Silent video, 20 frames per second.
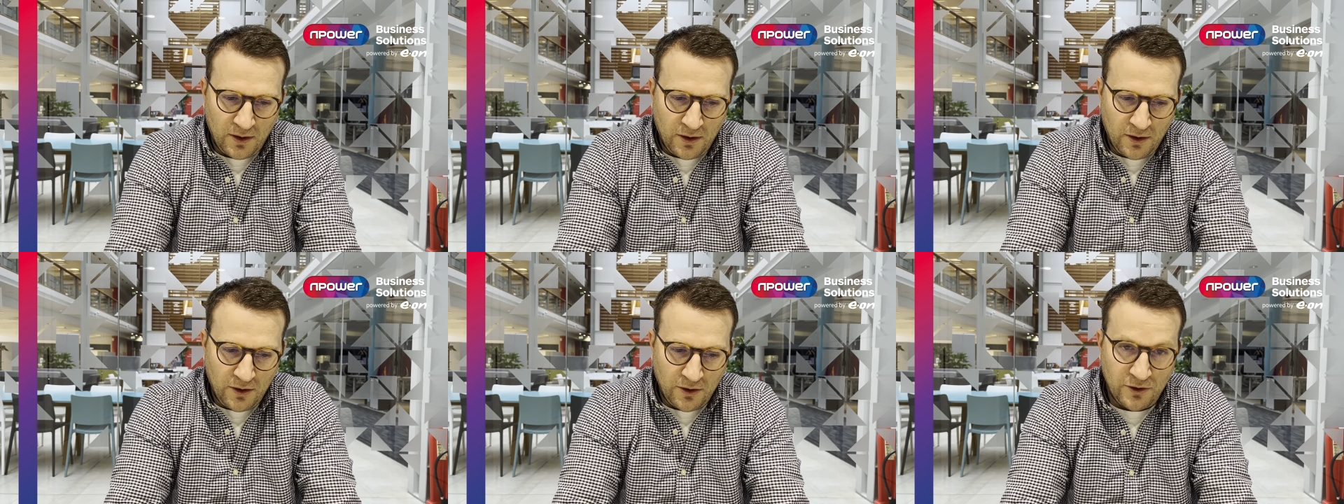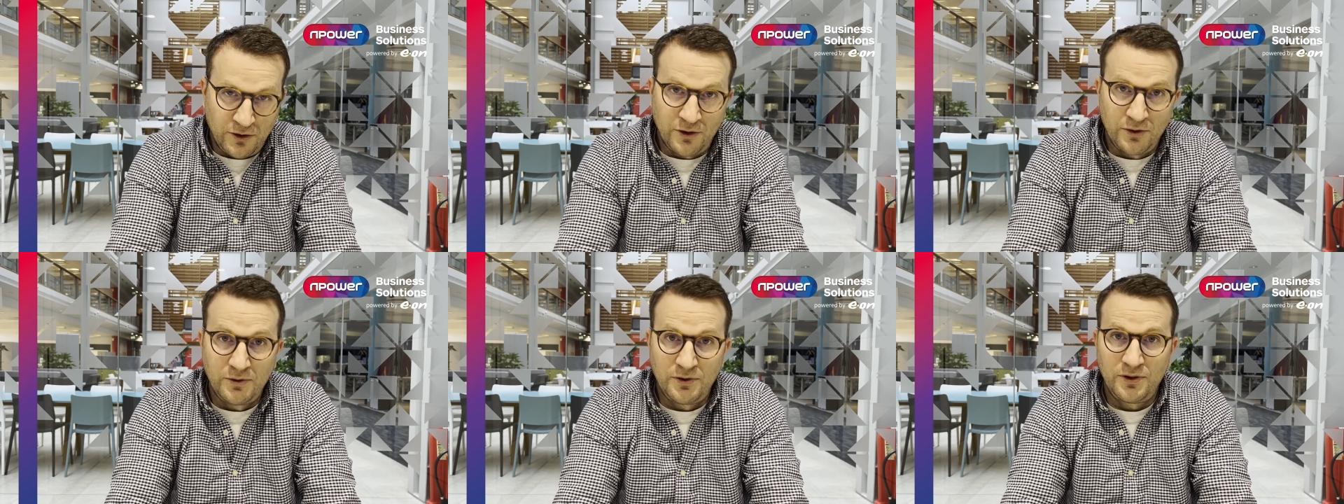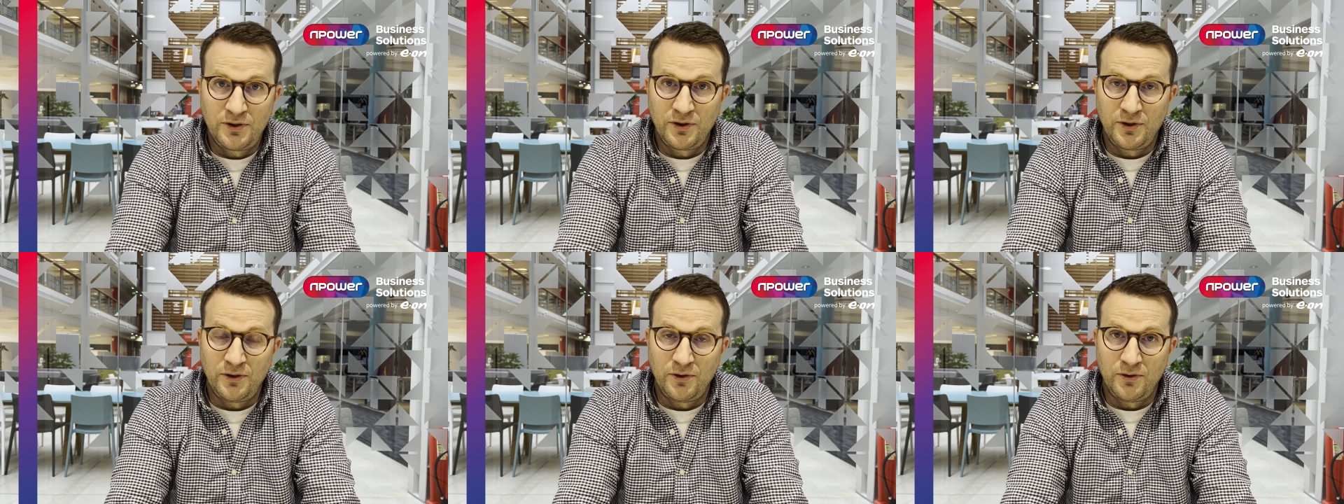Due
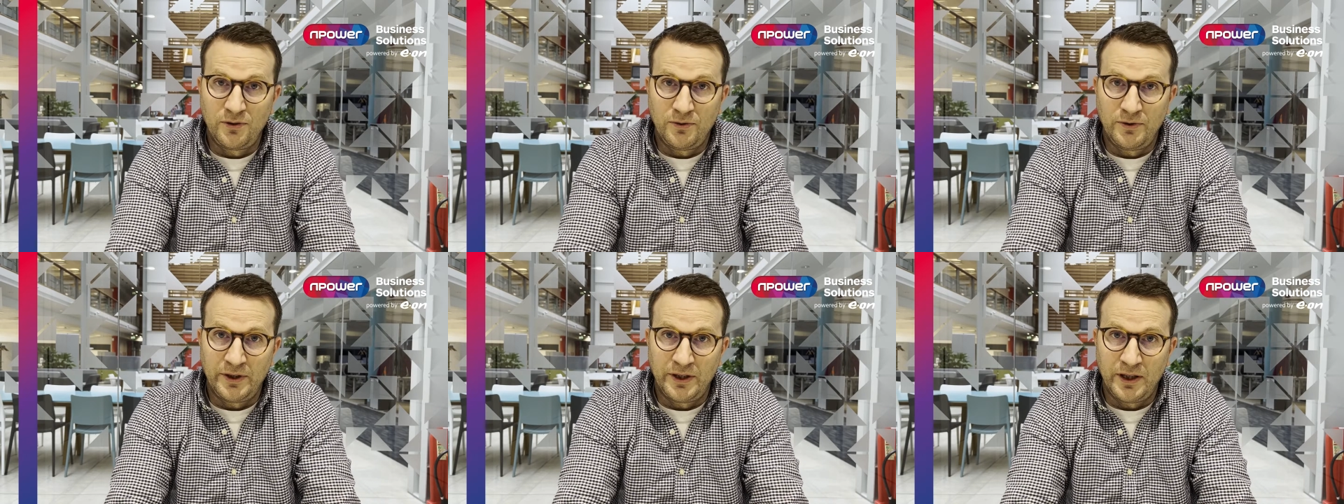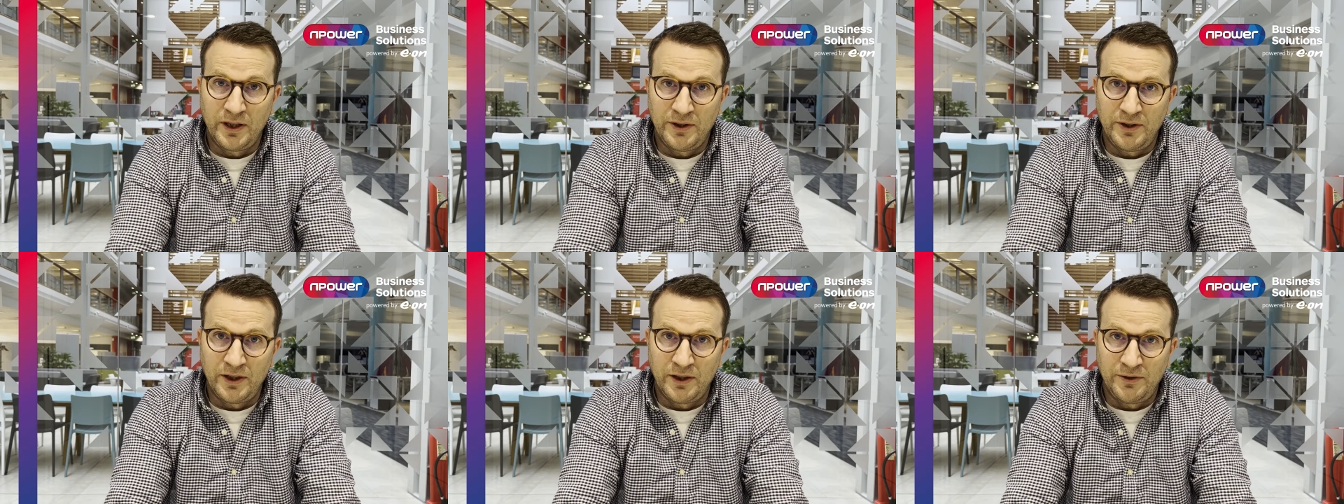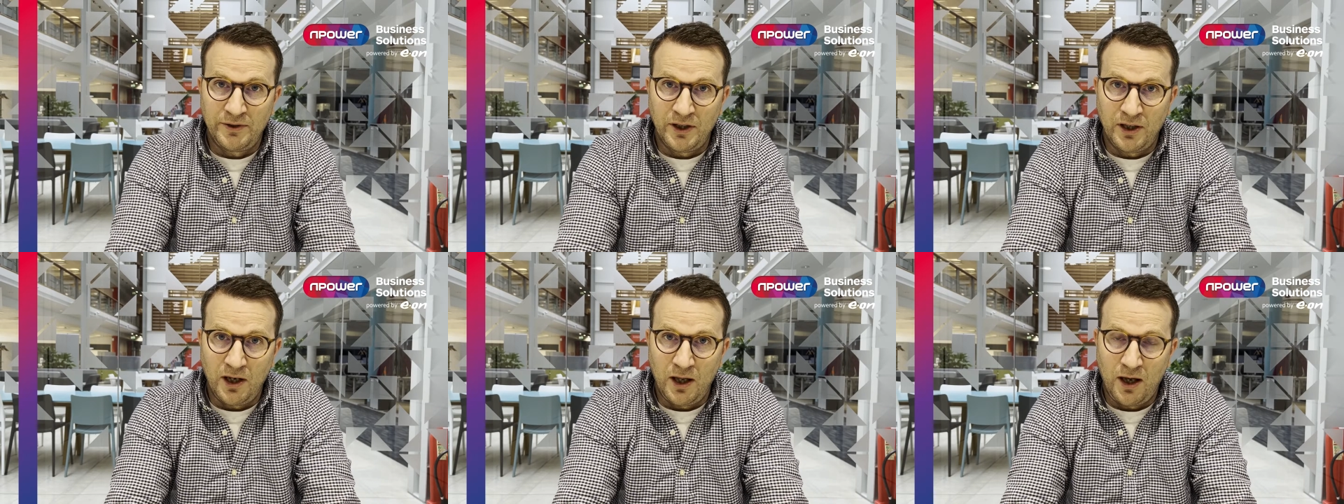to
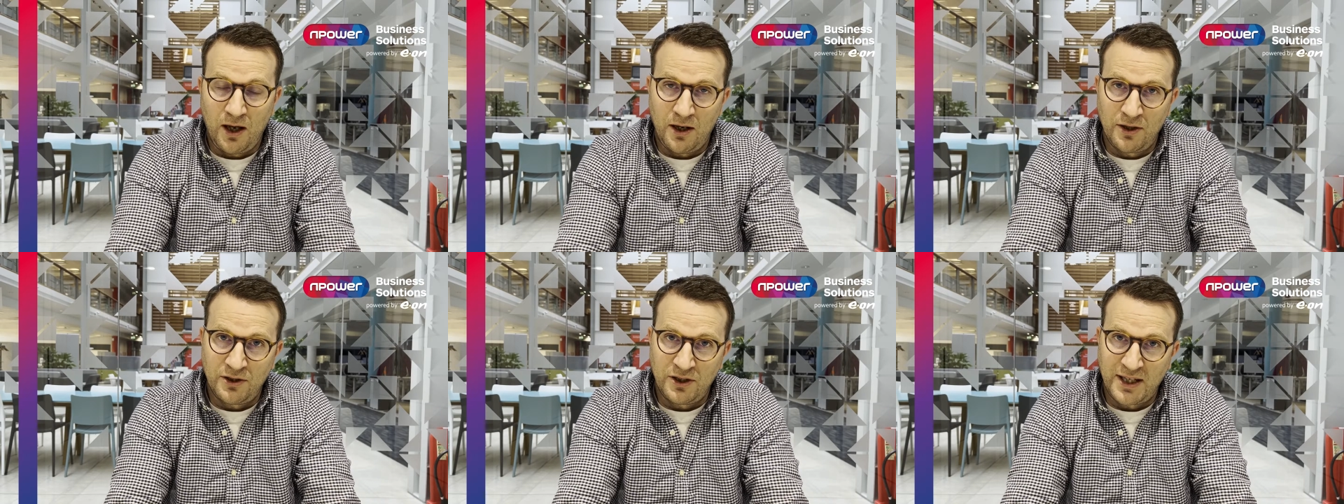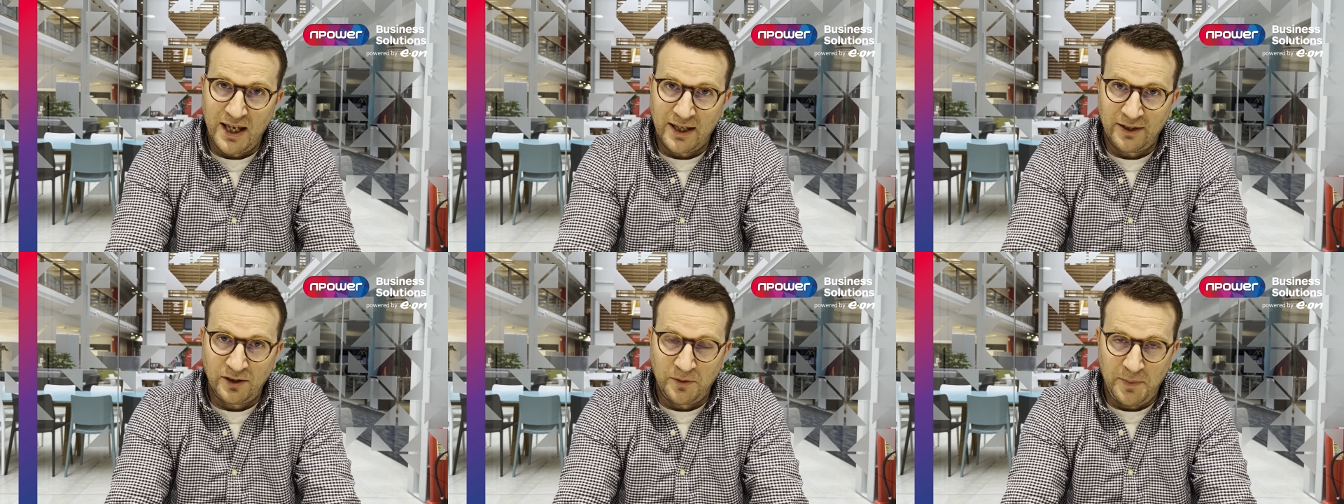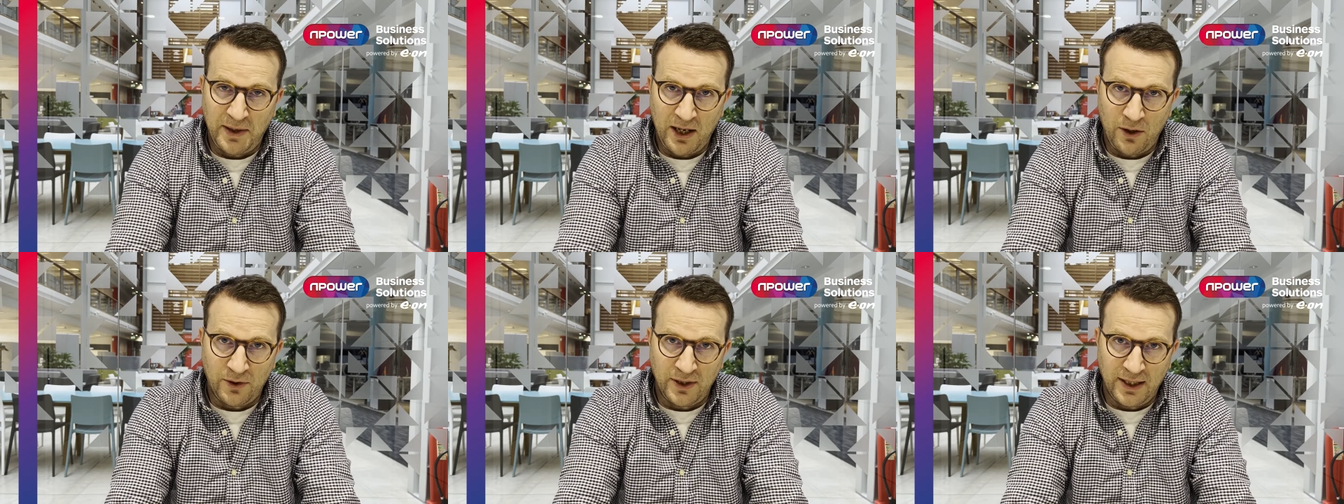the large gas to
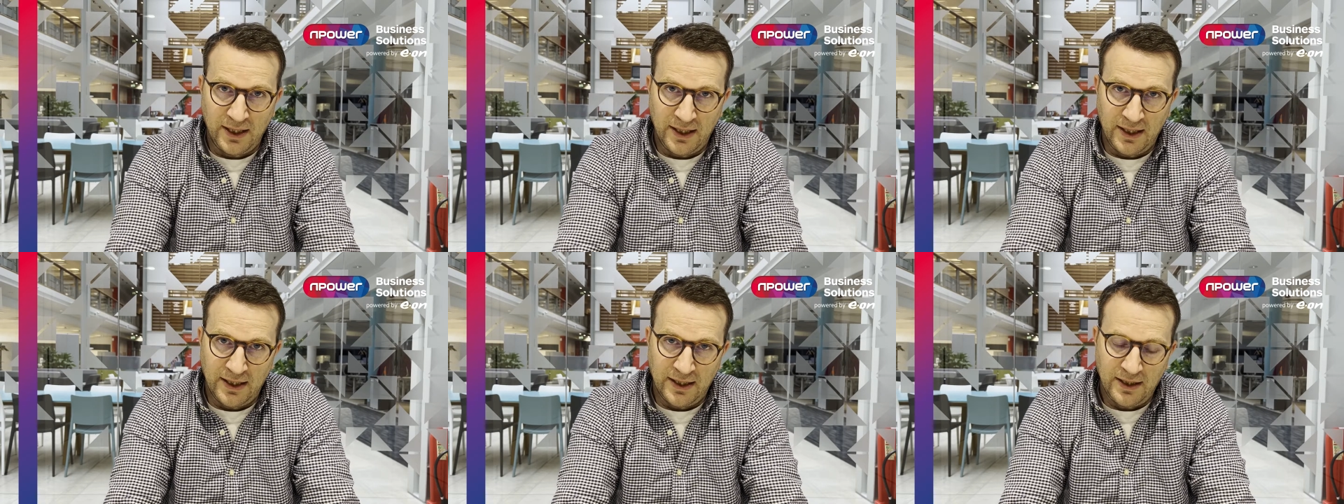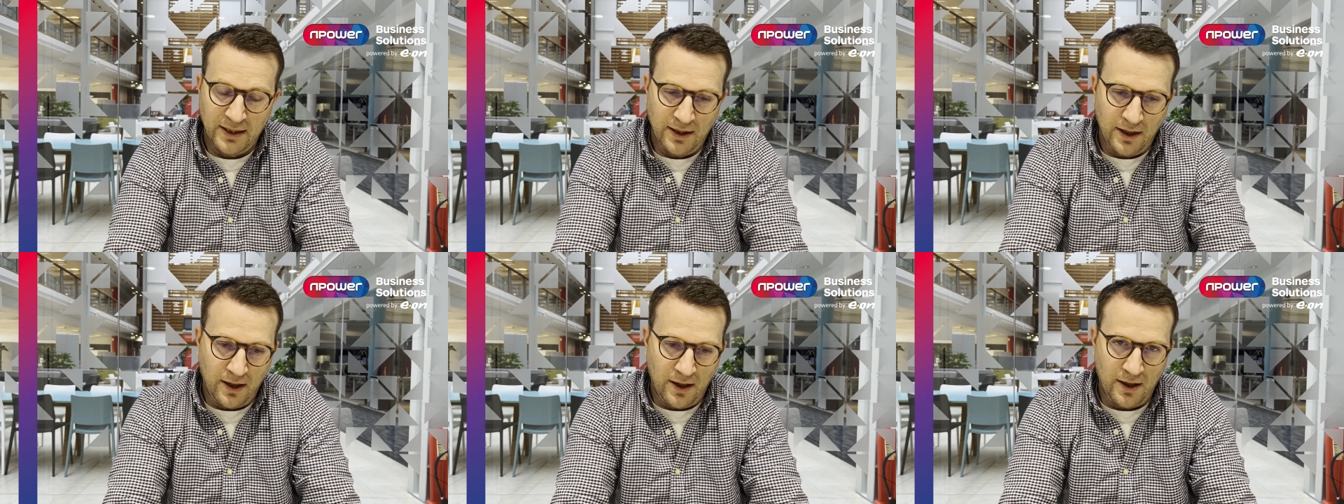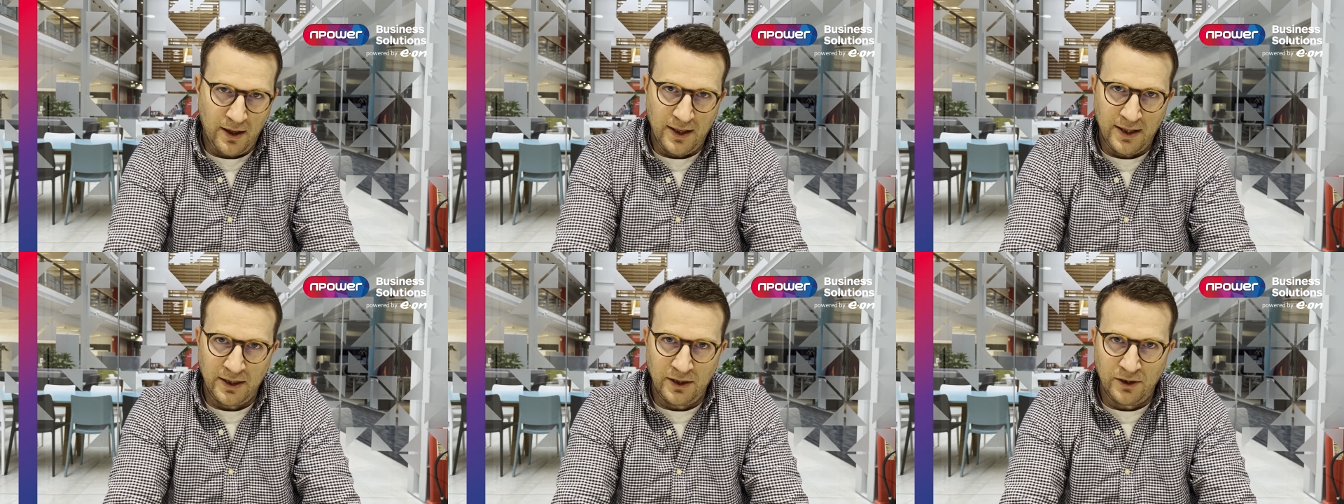power need
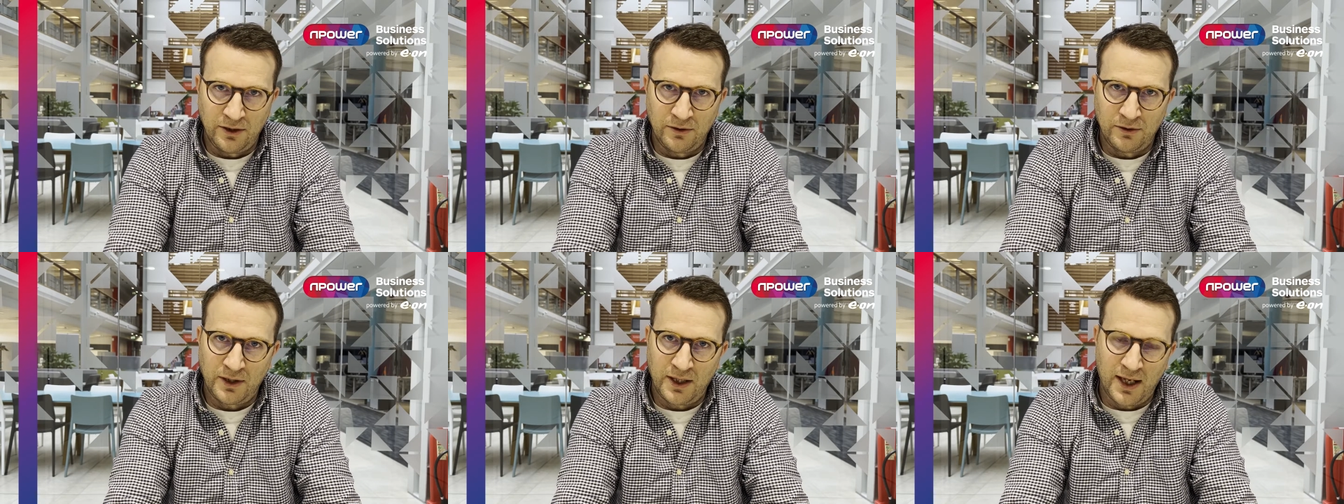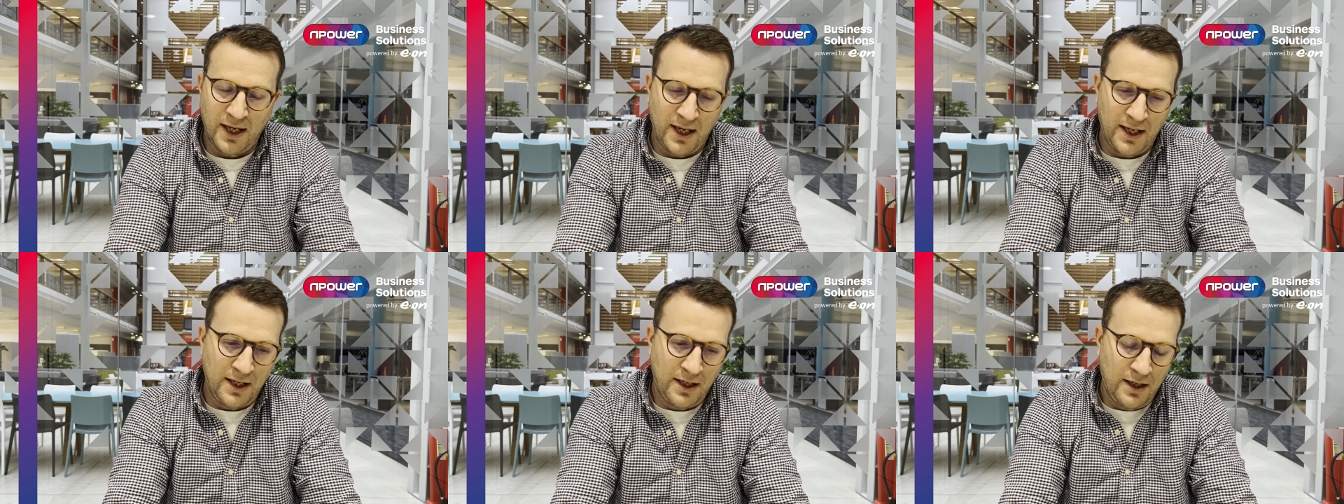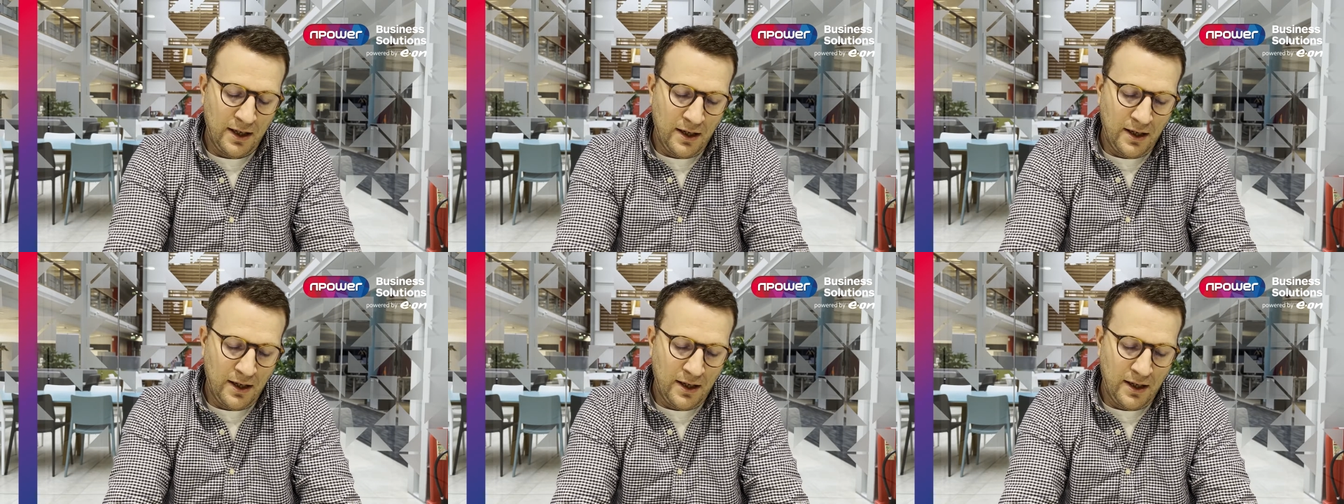in the UK,